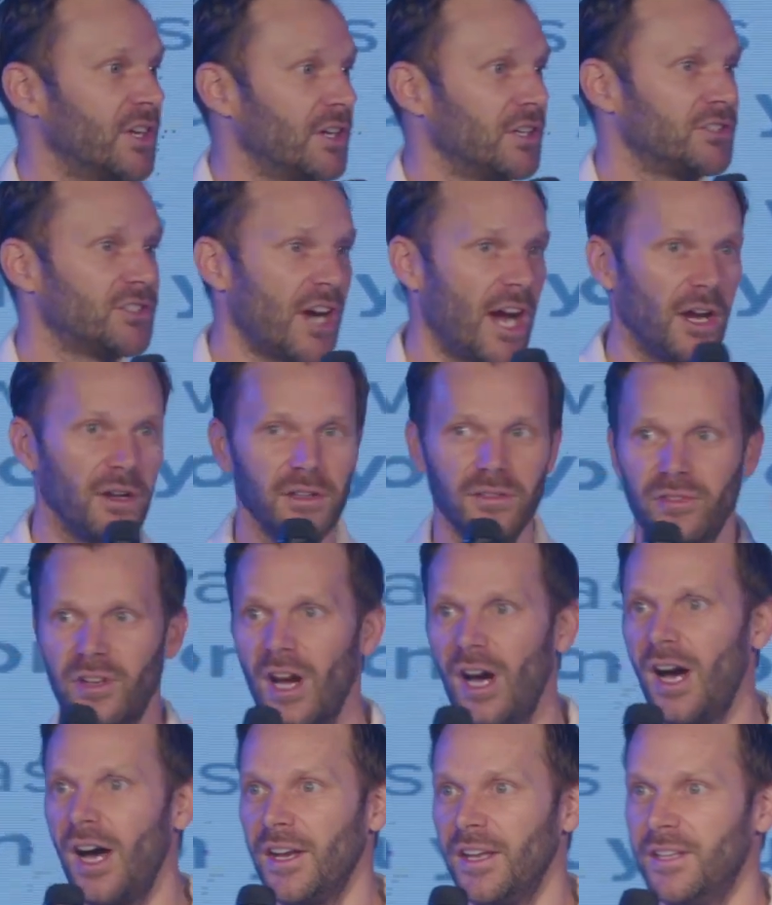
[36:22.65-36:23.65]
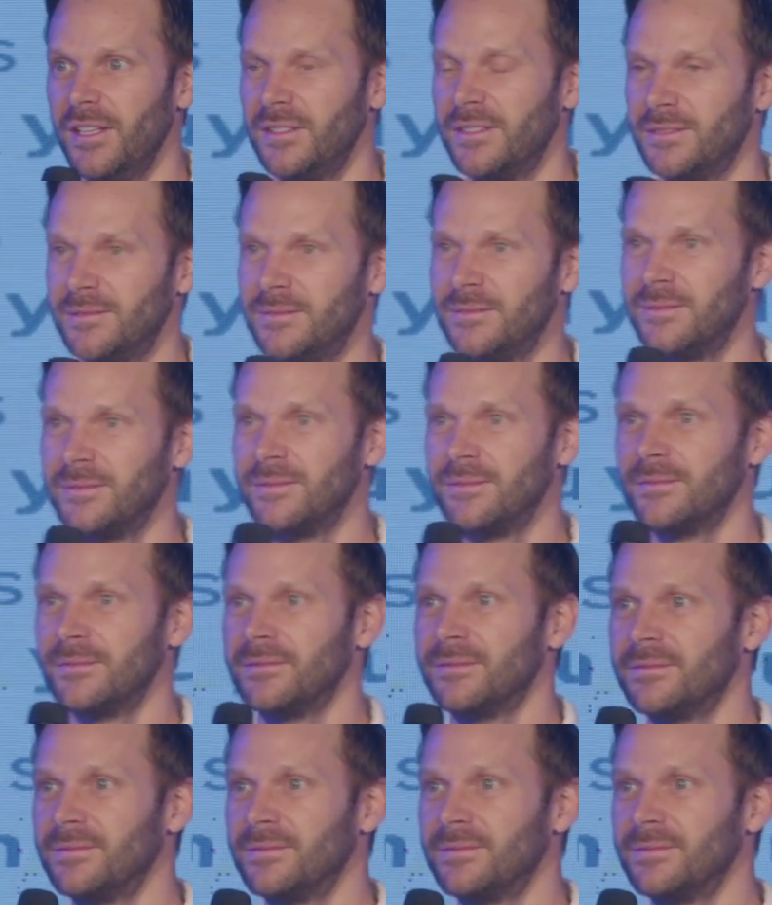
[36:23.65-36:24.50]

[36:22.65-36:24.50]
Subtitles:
Child of God. Yes.